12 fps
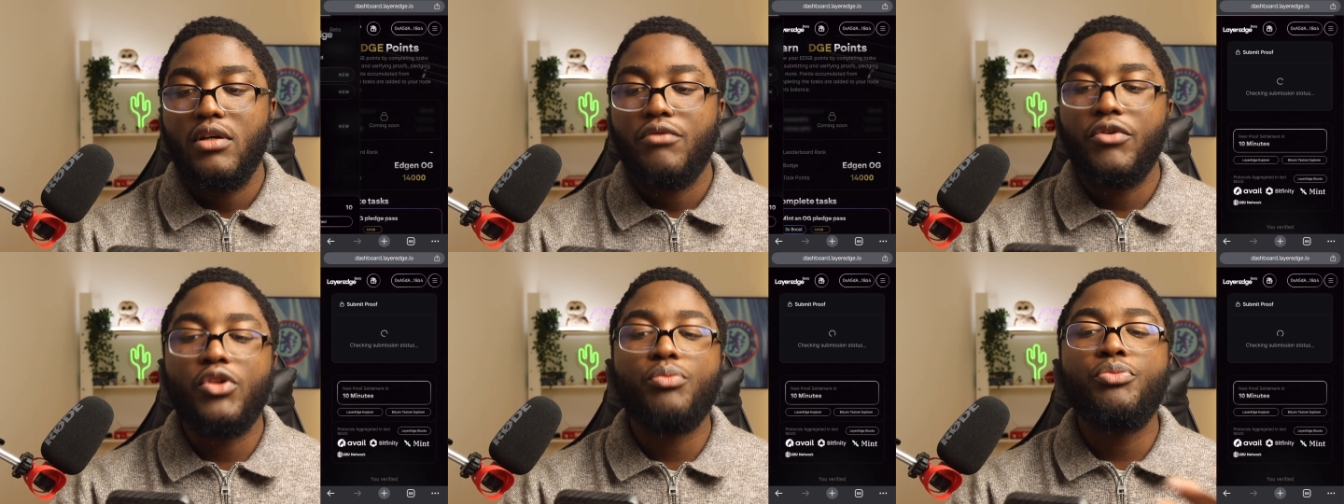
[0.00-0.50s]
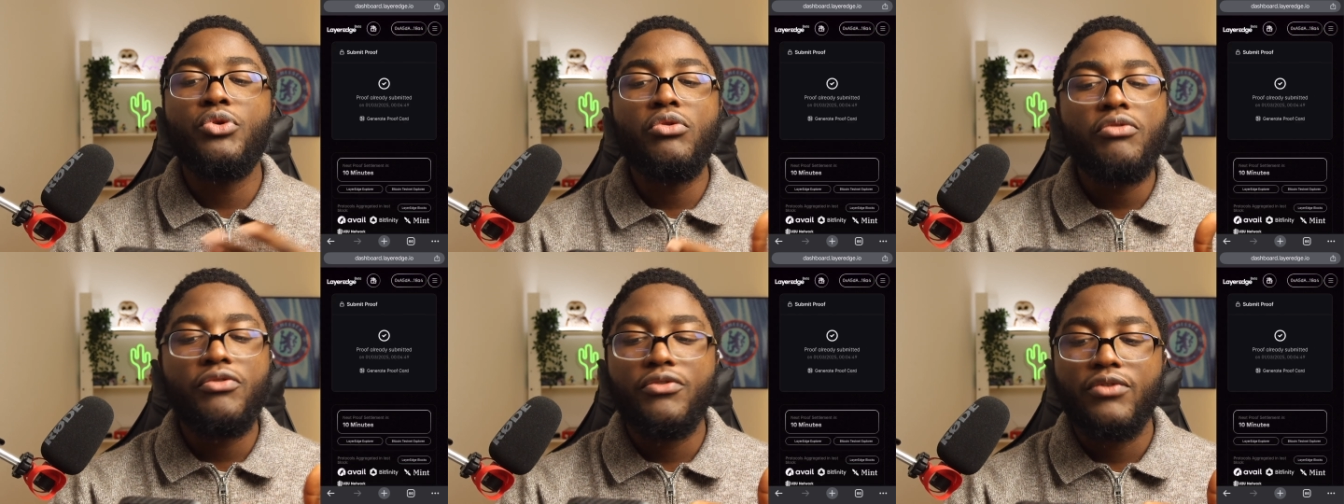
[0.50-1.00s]
For the
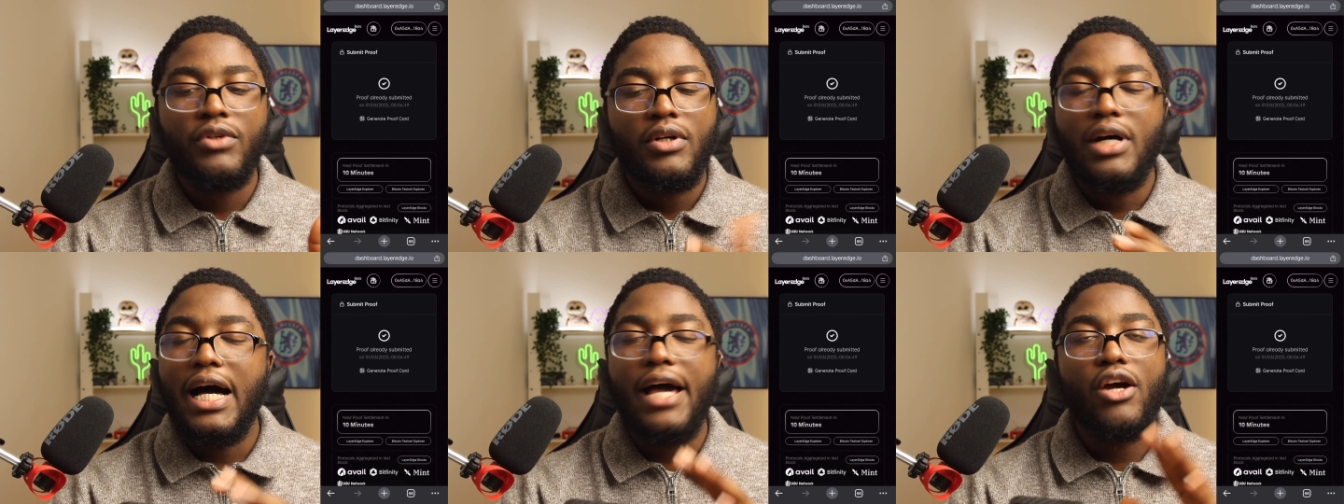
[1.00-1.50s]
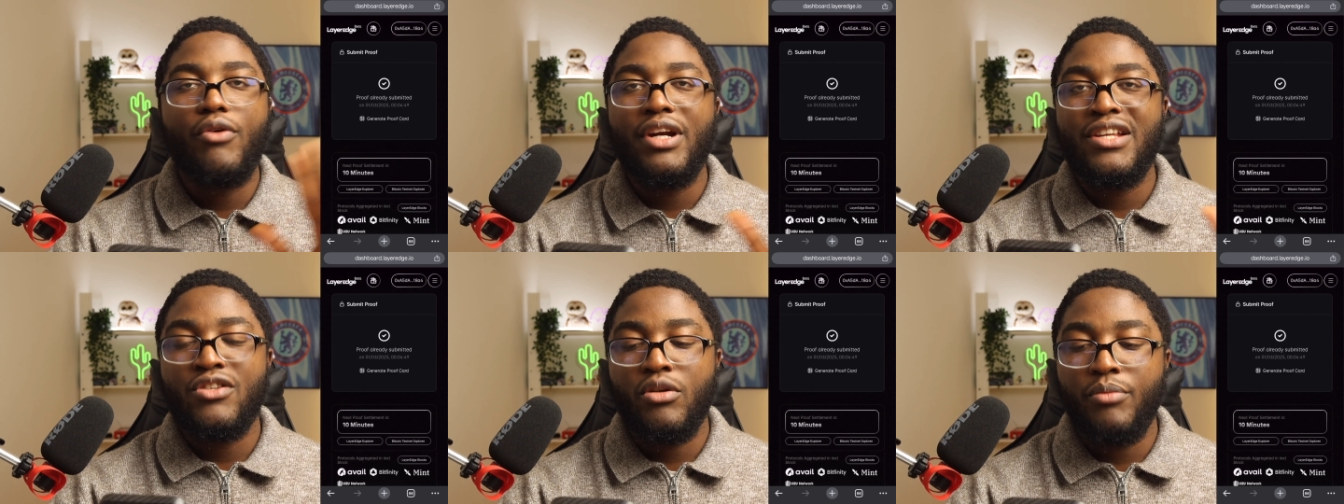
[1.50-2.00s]
proof, I
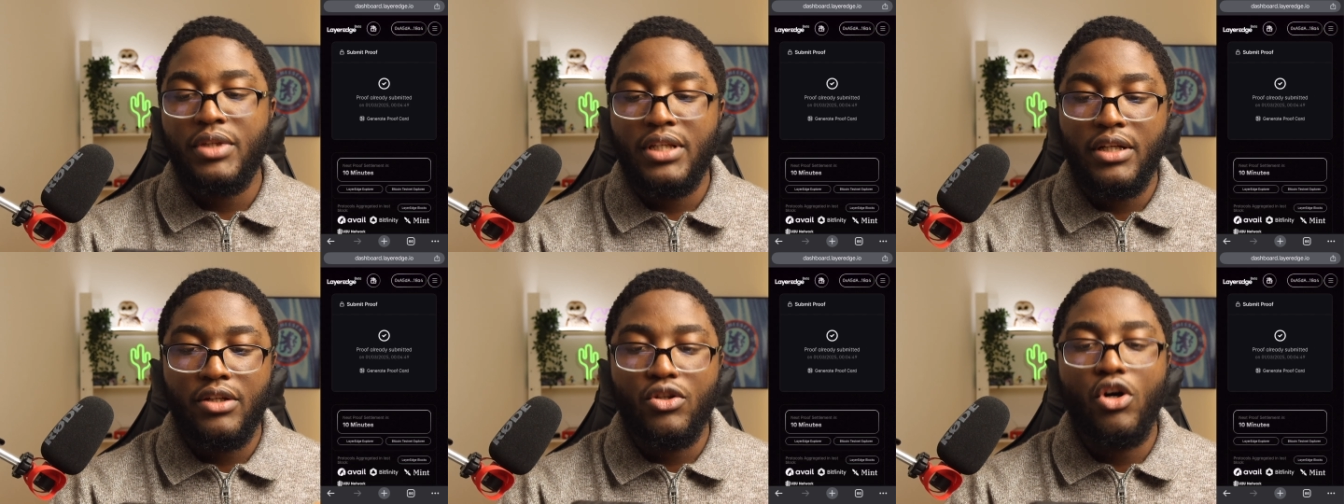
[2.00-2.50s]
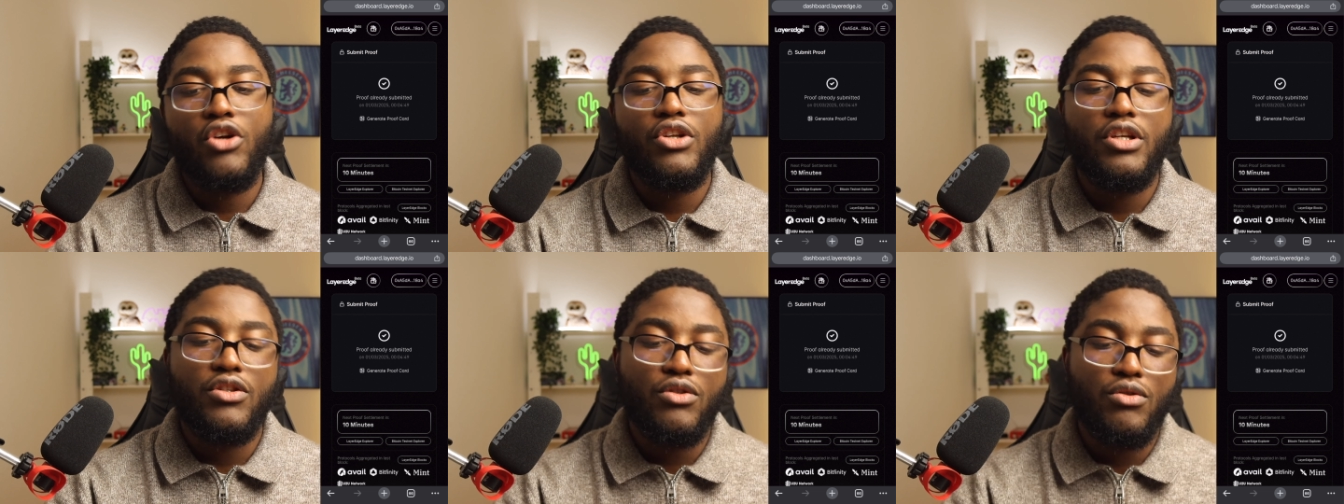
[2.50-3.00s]
already submitted it. All you
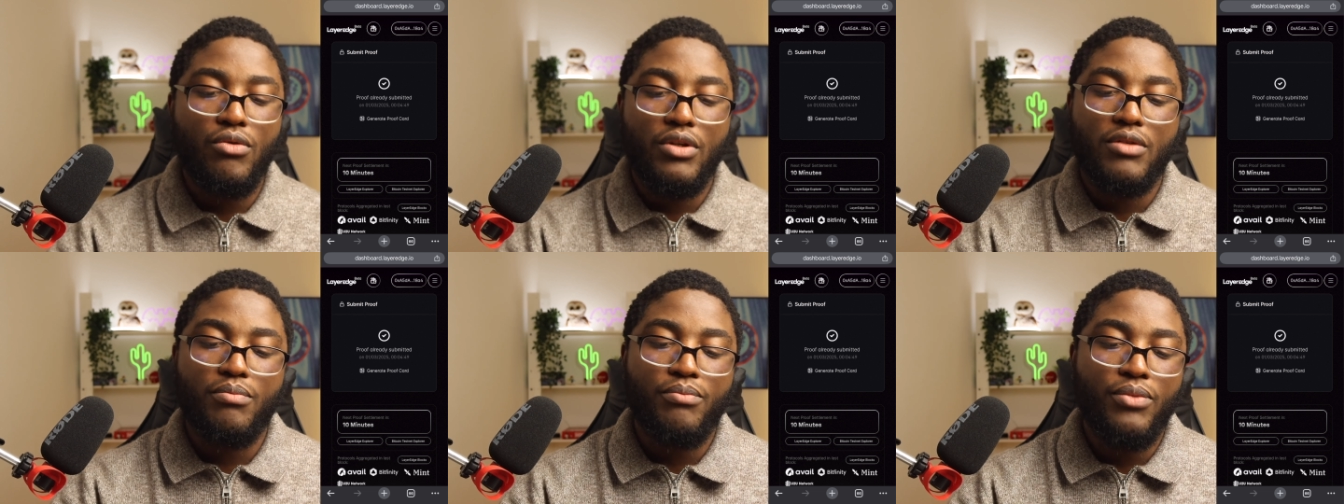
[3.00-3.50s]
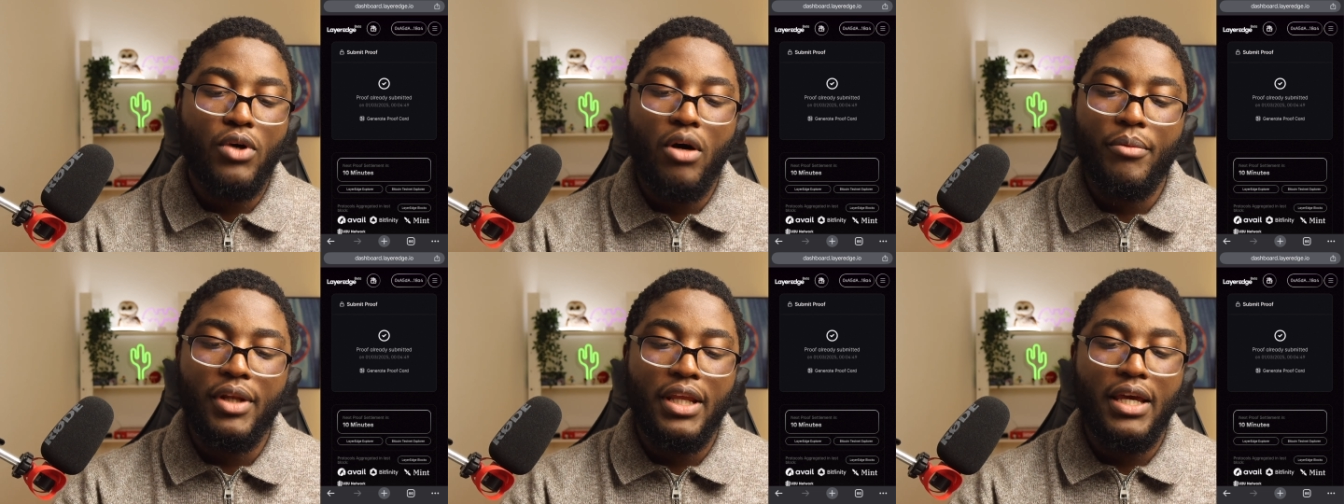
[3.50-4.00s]
need to do is
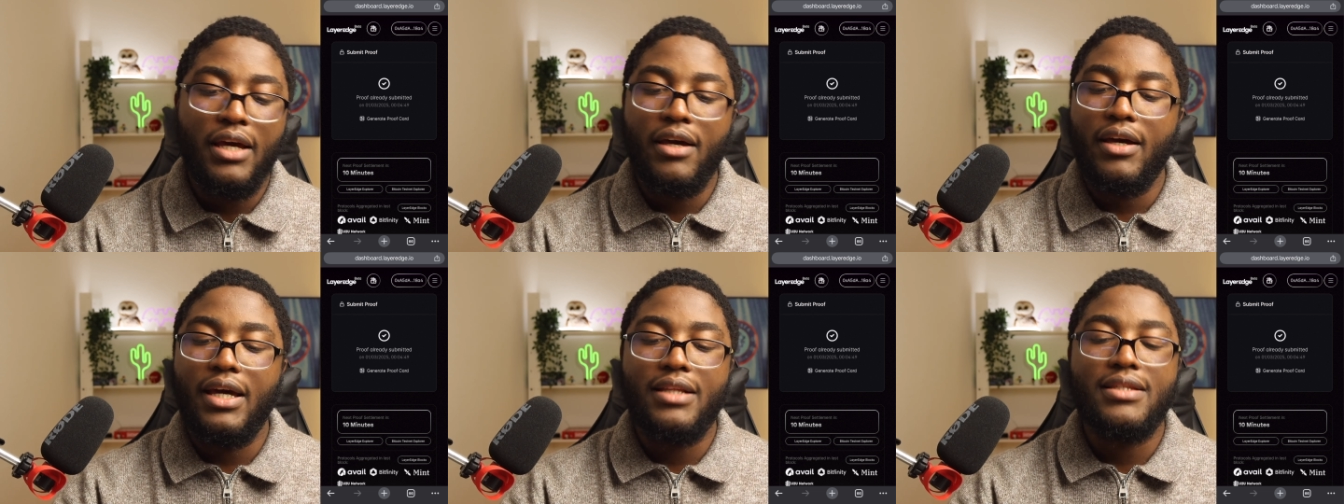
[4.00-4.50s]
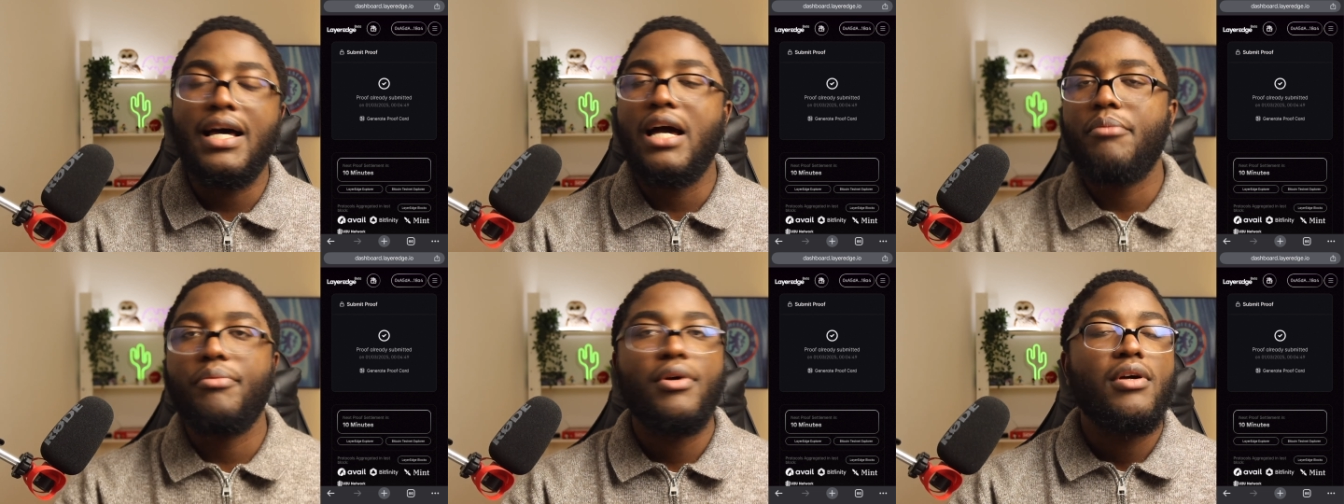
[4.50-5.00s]
come in here and
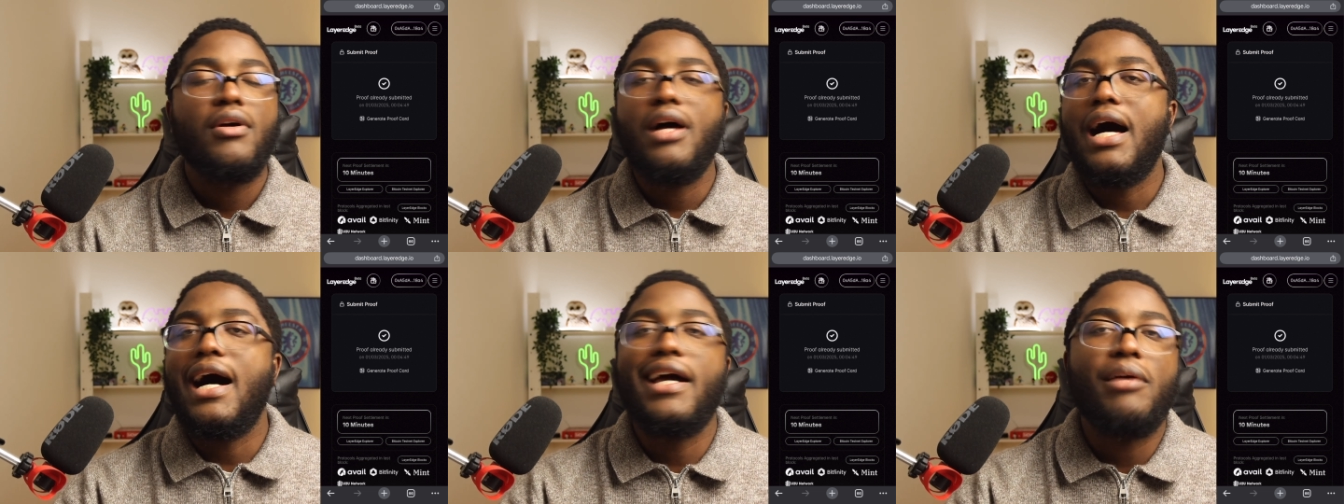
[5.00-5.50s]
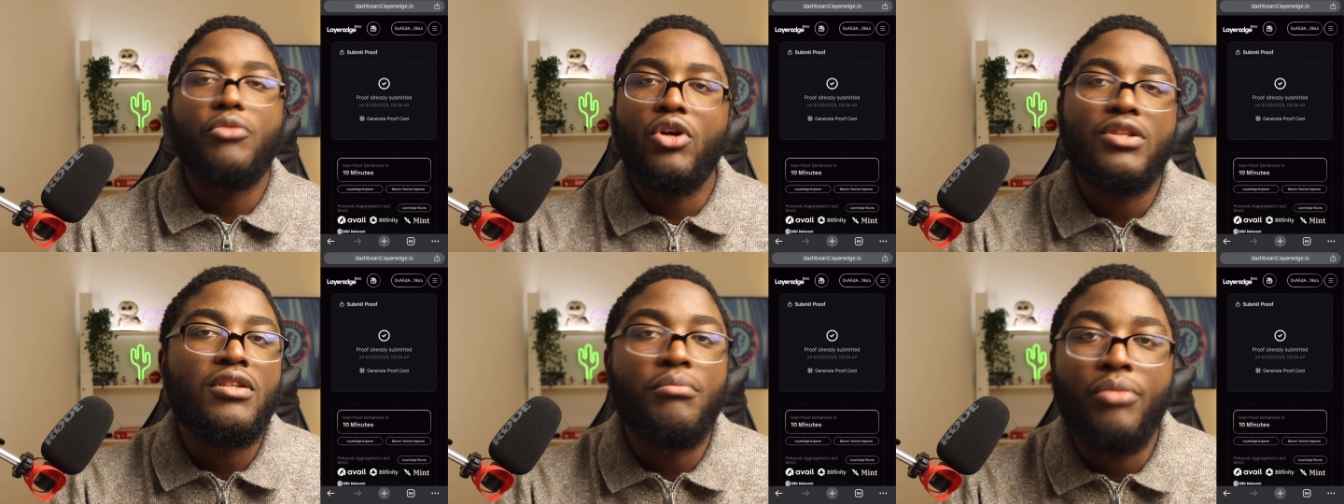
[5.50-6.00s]
type, I am
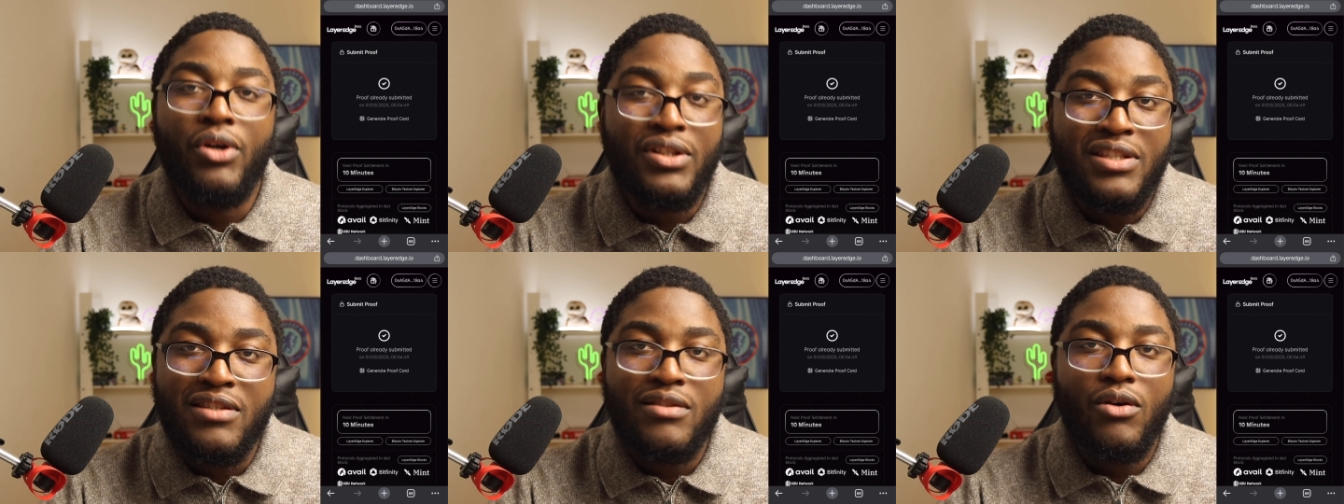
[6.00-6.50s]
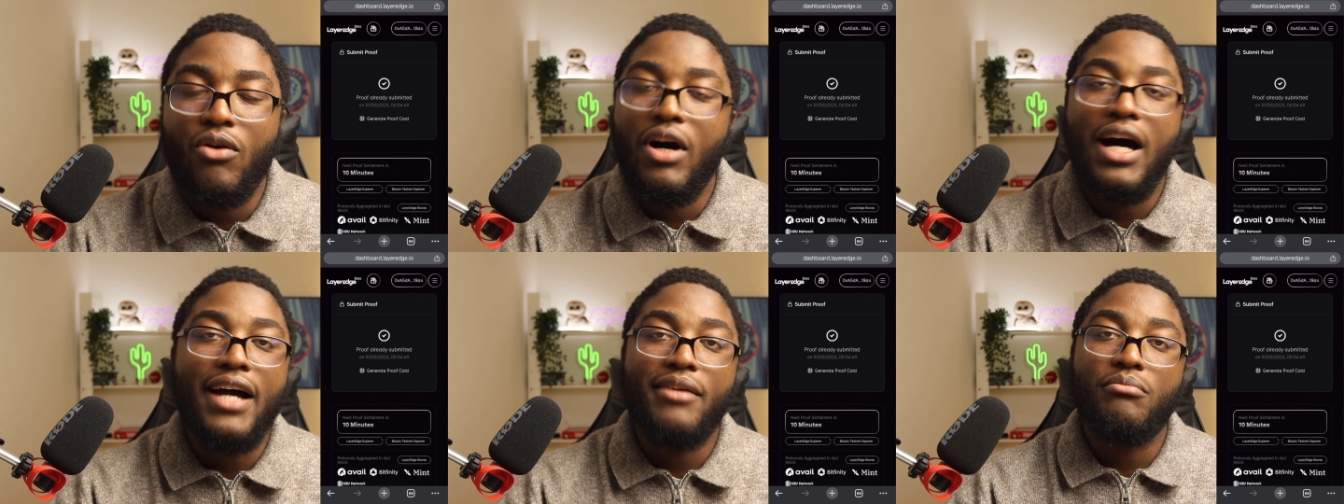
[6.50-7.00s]
not a bot, or
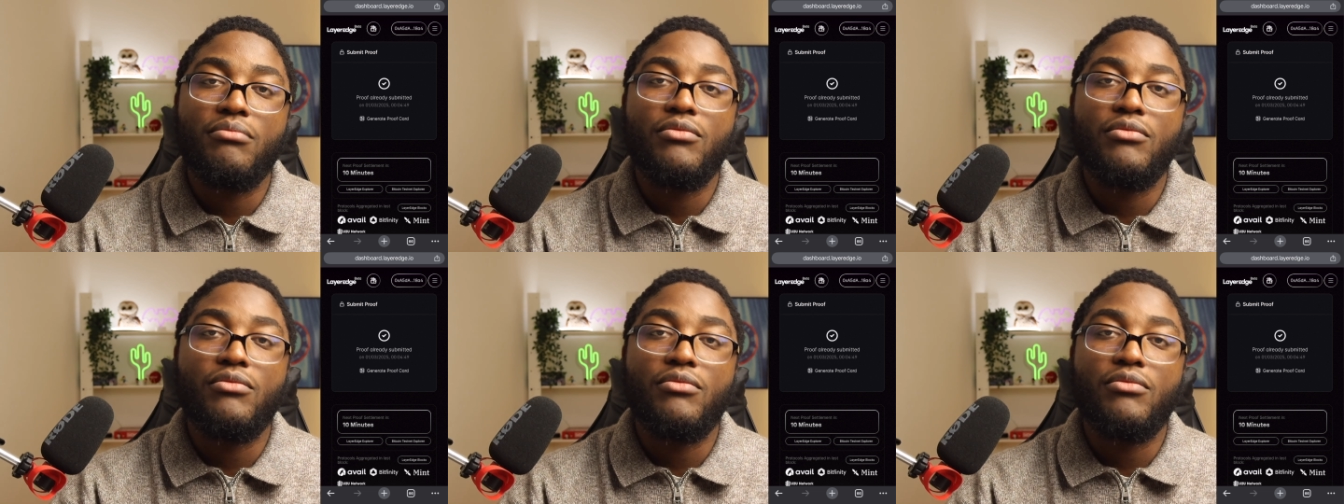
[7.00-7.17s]
I